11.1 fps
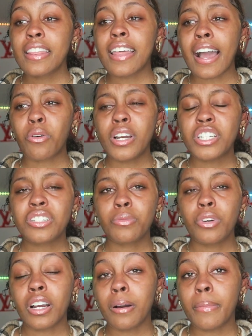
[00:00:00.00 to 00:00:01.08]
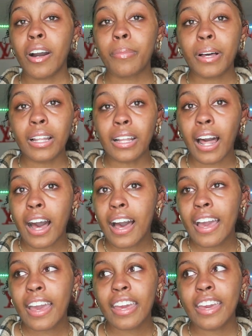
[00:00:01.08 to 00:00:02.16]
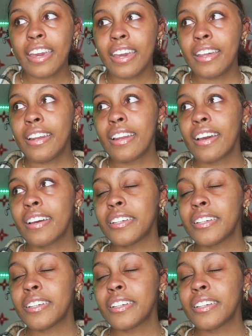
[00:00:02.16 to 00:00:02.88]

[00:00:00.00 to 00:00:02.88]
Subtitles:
That question would come up a lot and